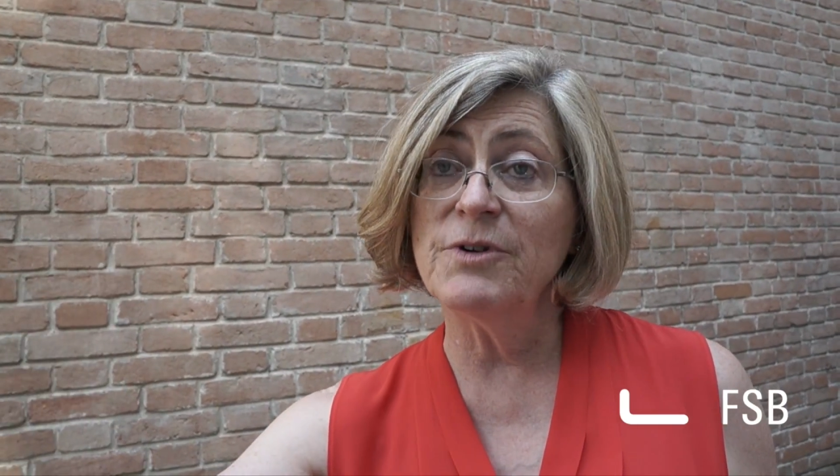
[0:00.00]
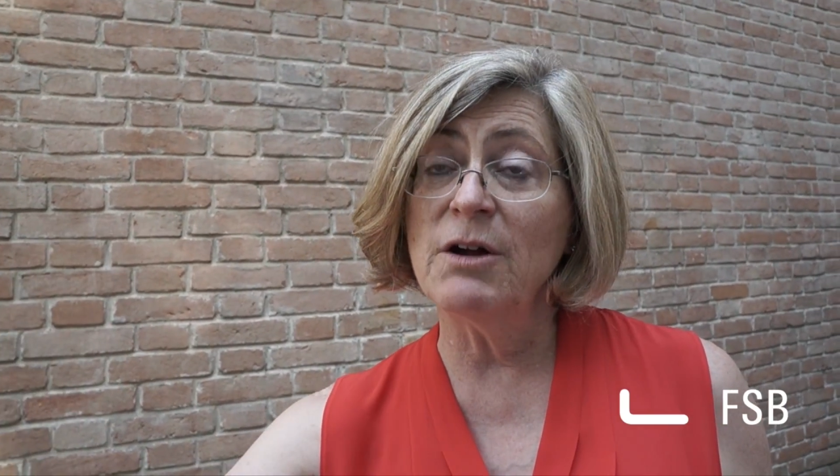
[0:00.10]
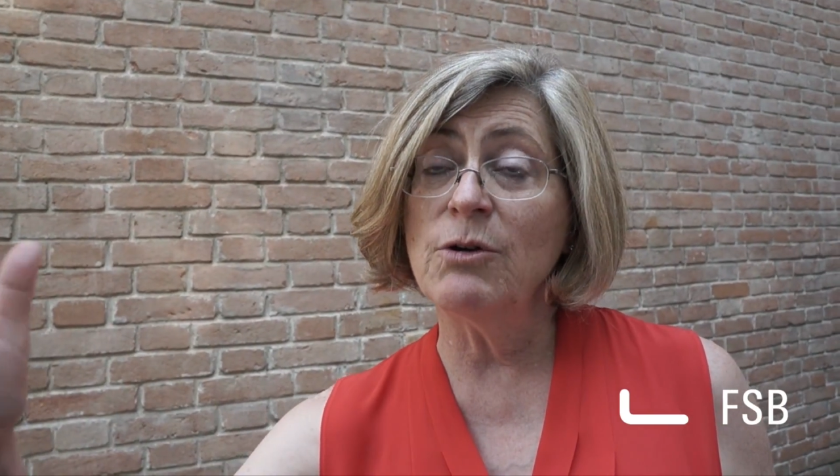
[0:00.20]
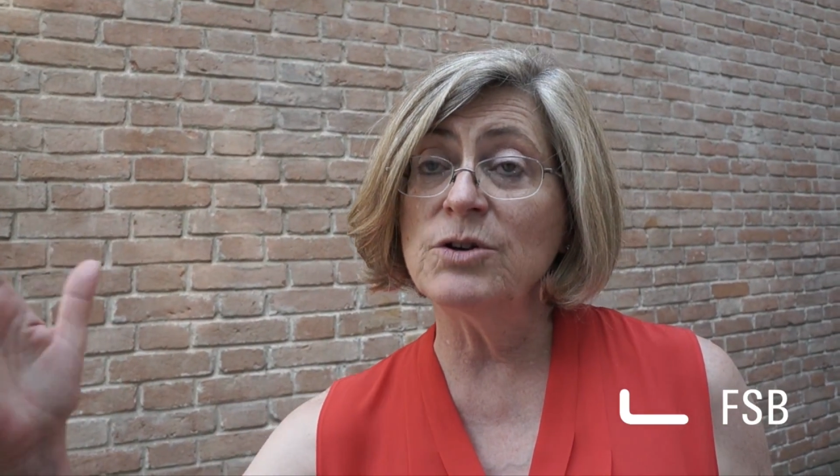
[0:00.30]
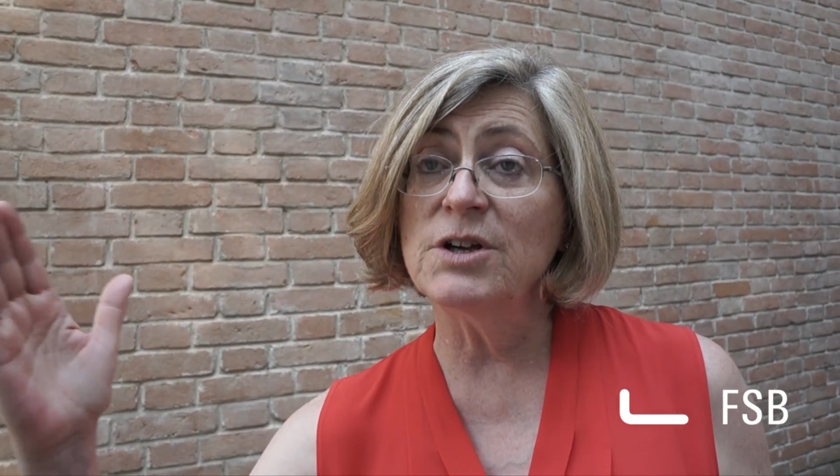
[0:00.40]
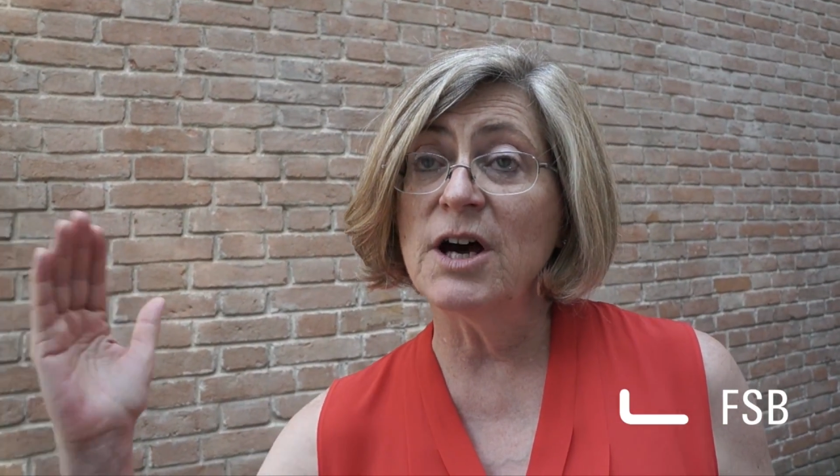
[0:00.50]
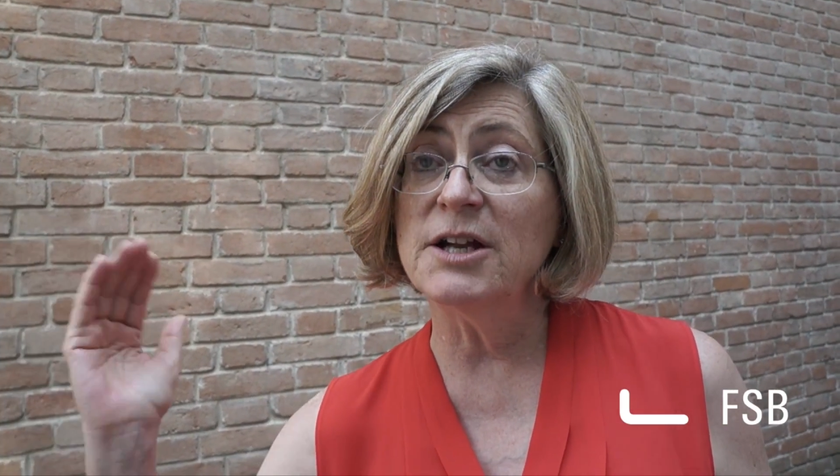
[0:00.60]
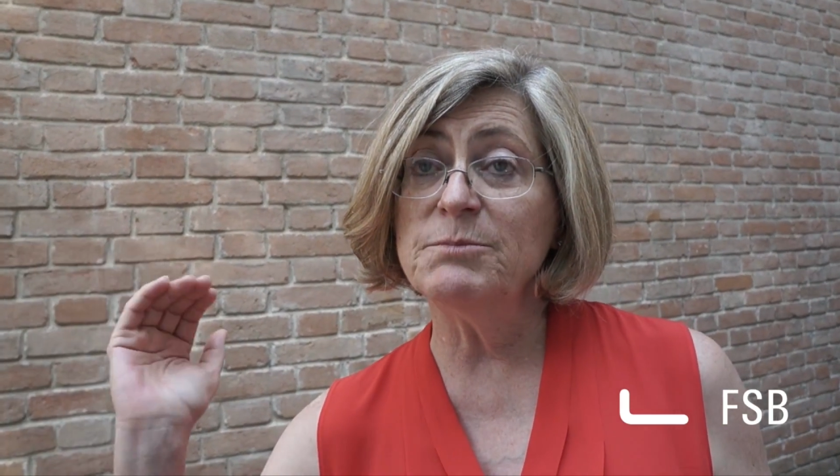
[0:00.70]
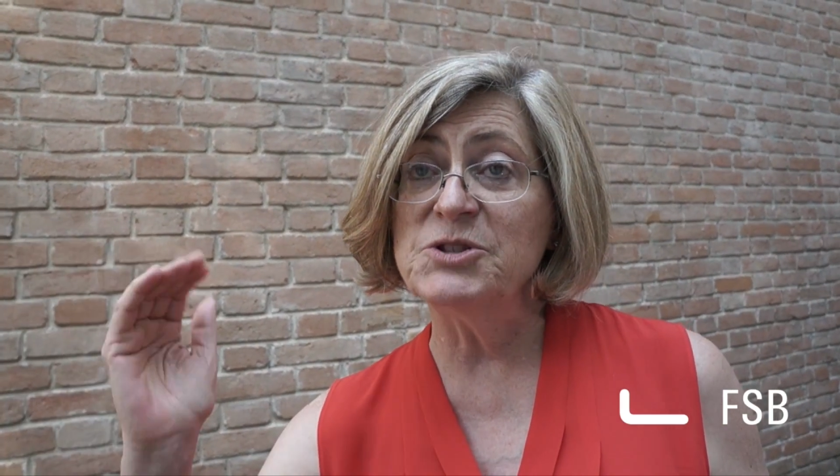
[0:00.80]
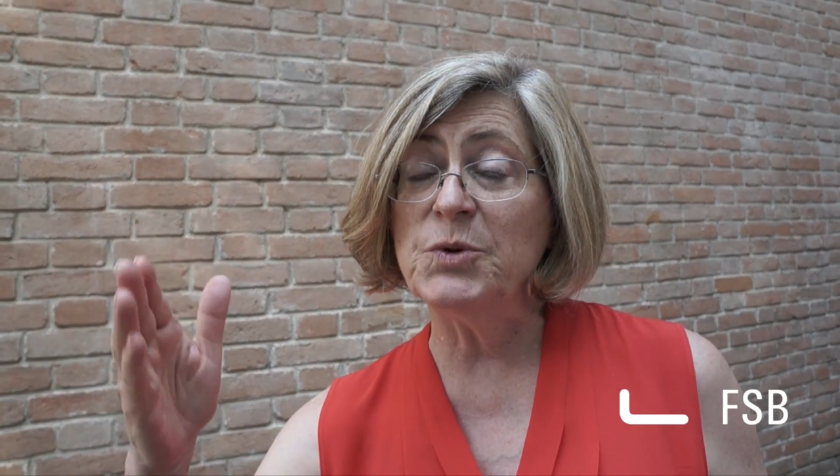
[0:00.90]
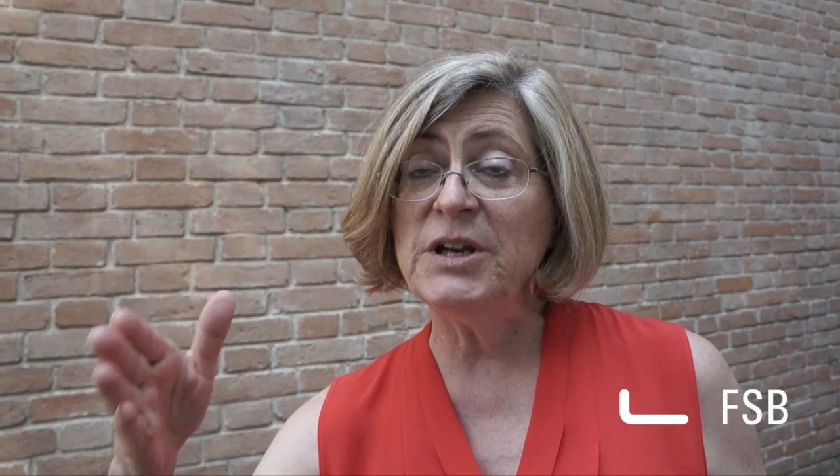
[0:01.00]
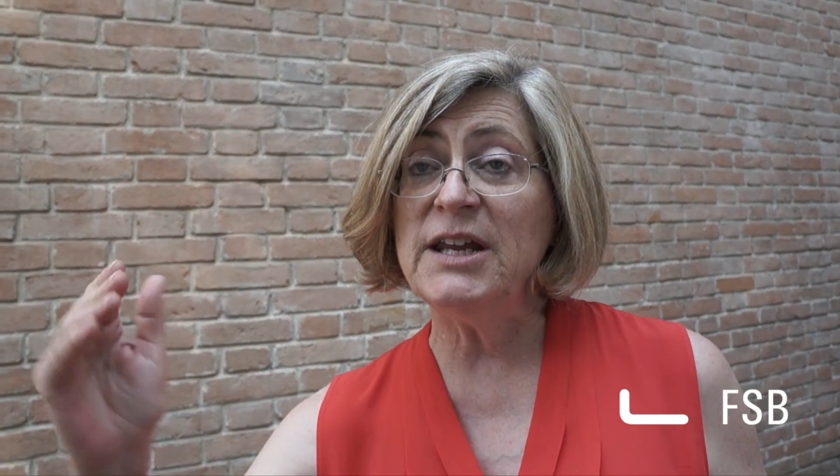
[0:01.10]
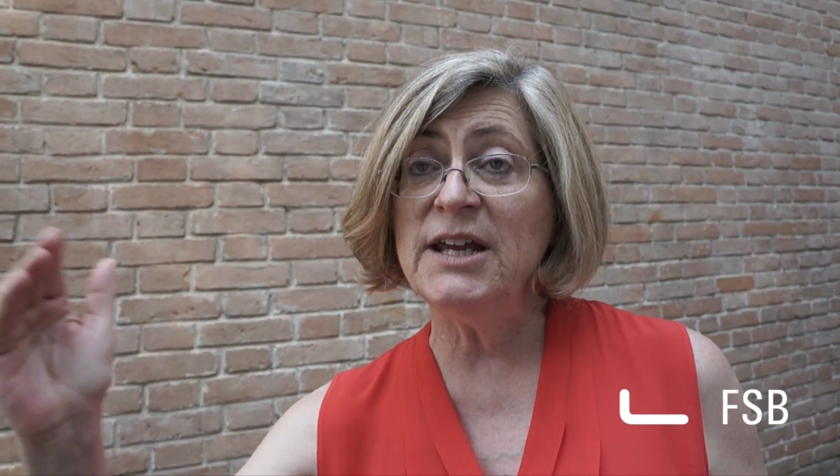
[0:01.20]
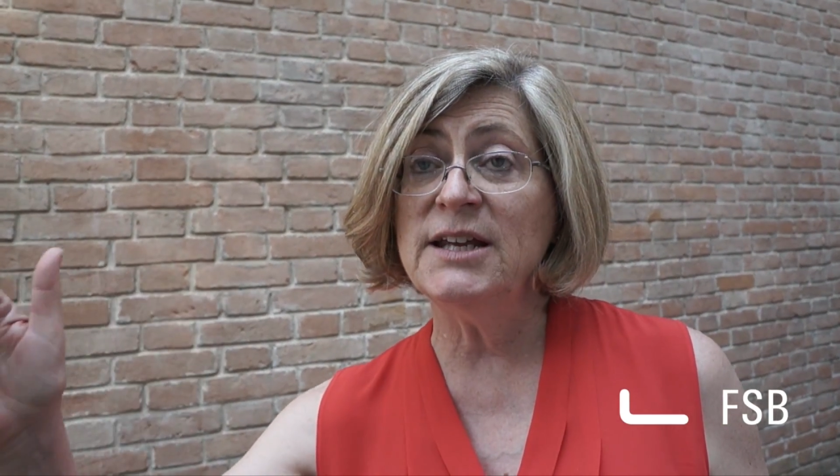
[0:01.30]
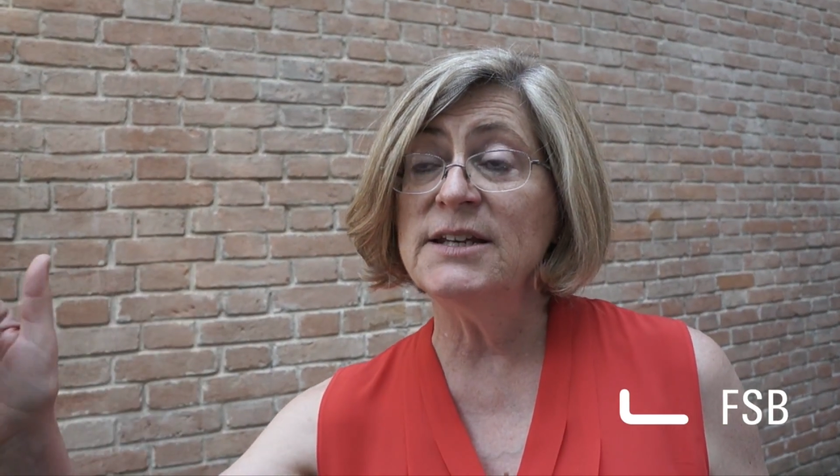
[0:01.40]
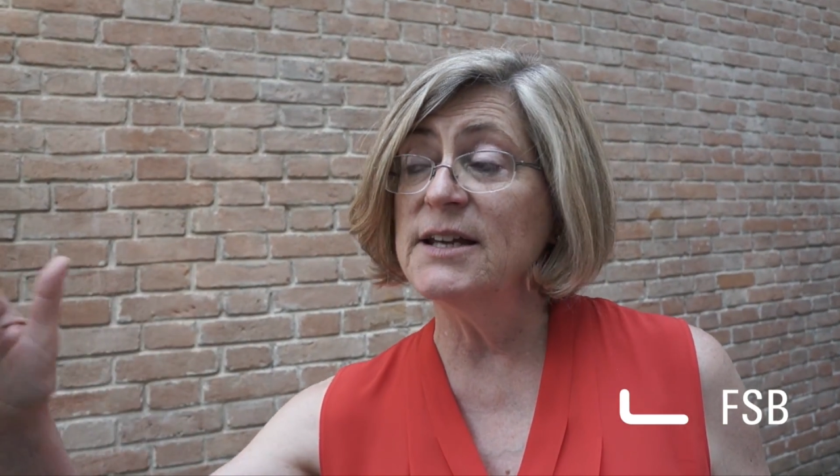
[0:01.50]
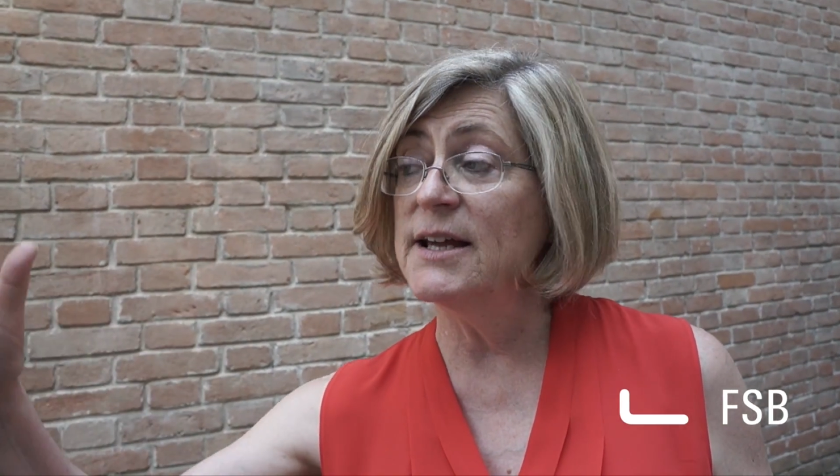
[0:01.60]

railroad cut between it